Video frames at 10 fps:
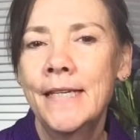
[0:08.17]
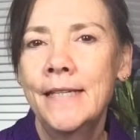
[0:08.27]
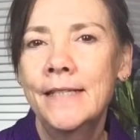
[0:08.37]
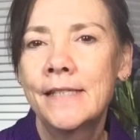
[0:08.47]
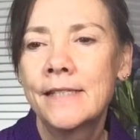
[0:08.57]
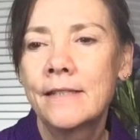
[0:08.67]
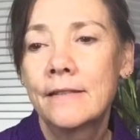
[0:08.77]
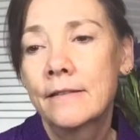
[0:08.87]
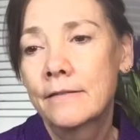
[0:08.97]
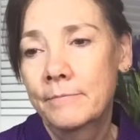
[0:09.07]
It's
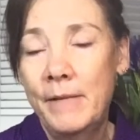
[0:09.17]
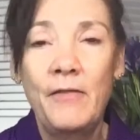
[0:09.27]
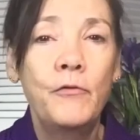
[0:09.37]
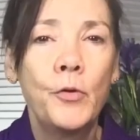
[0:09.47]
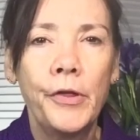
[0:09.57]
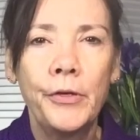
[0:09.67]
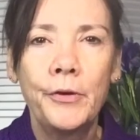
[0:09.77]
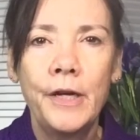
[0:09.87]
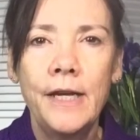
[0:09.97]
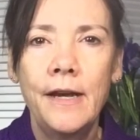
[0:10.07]
about
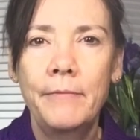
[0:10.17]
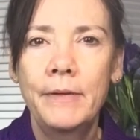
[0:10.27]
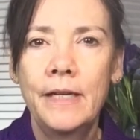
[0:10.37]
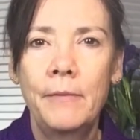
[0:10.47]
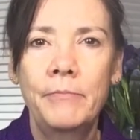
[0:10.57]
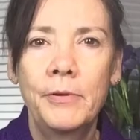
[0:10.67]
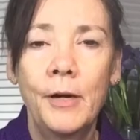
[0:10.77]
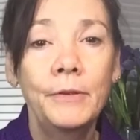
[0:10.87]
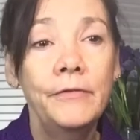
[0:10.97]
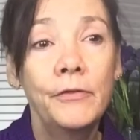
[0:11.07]
4:30. I've been up
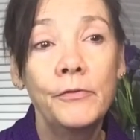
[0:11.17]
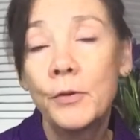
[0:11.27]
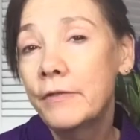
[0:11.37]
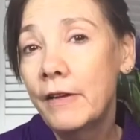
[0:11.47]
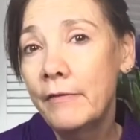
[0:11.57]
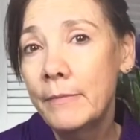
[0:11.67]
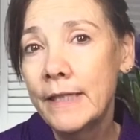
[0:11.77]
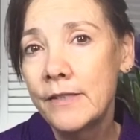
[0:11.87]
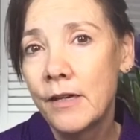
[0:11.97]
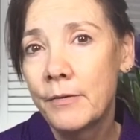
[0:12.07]
probably for 45
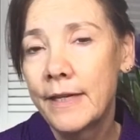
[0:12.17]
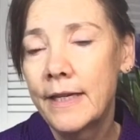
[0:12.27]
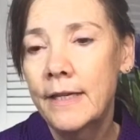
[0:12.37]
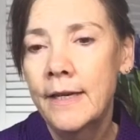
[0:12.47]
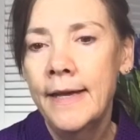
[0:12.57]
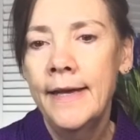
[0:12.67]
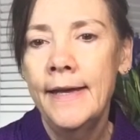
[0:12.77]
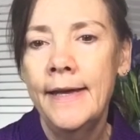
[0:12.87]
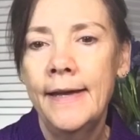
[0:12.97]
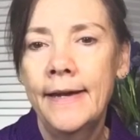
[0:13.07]
minutes already,
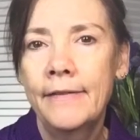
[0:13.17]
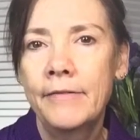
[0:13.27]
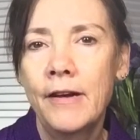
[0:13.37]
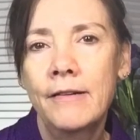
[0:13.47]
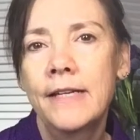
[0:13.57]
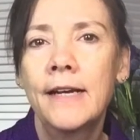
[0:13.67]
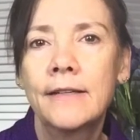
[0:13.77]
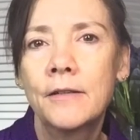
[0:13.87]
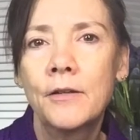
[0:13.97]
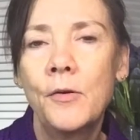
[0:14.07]
and have already
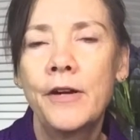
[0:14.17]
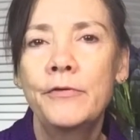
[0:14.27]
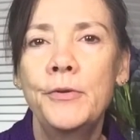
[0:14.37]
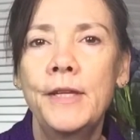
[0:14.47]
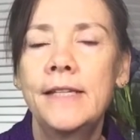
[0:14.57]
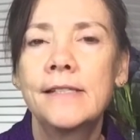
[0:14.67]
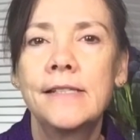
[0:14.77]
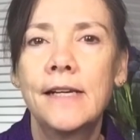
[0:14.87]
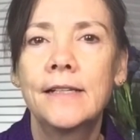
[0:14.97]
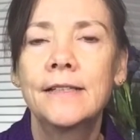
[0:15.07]
gotten quite a few things
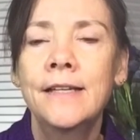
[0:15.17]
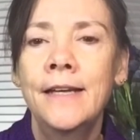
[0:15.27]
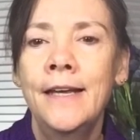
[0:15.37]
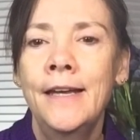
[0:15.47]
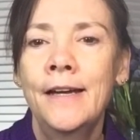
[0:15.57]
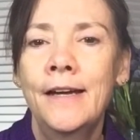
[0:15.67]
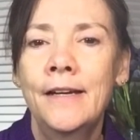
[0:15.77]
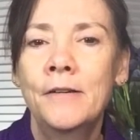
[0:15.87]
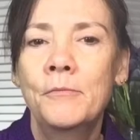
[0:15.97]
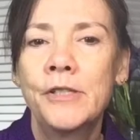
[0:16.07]
done,
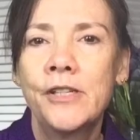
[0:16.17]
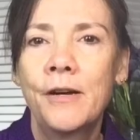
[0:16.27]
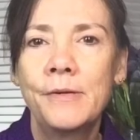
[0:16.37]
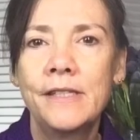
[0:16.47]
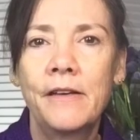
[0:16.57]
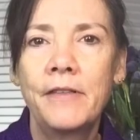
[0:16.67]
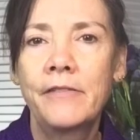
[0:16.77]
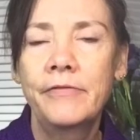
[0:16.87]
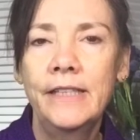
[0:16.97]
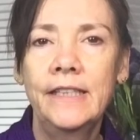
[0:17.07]
which I always love
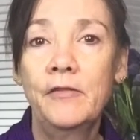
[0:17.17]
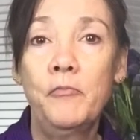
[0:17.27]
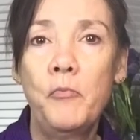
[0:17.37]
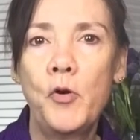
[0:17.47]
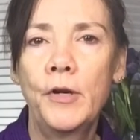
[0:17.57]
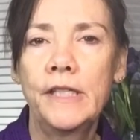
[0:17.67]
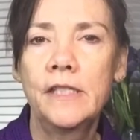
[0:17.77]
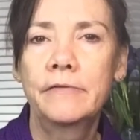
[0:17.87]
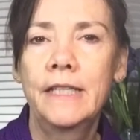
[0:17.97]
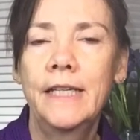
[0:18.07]
that feeling of
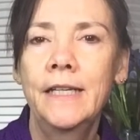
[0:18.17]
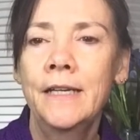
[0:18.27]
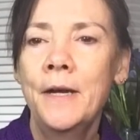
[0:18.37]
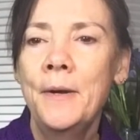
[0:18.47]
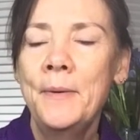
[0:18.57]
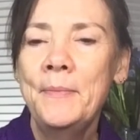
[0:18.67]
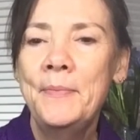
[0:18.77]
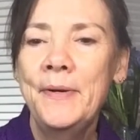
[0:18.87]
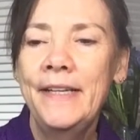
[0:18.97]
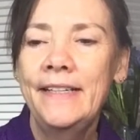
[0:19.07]
productivity.
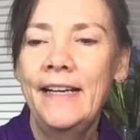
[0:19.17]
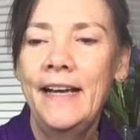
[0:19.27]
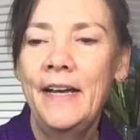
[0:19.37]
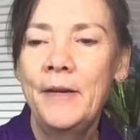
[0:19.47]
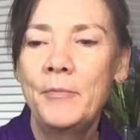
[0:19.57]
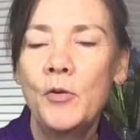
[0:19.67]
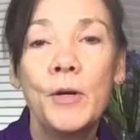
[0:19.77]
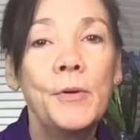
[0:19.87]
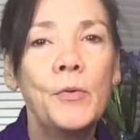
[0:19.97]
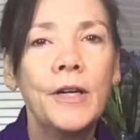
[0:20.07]
But I'm
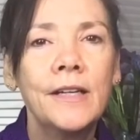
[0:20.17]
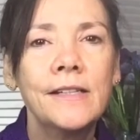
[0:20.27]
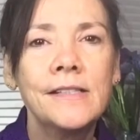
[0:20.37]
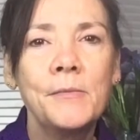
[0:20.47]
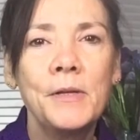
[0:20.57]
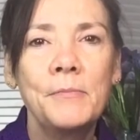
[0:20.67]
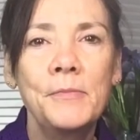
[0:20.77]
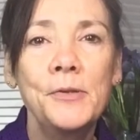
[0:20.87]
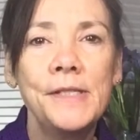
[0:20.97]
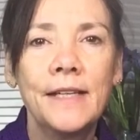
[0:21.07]
going to be working on some of the
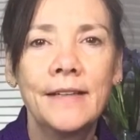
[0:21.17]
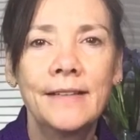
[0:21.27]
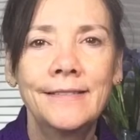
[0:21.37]
music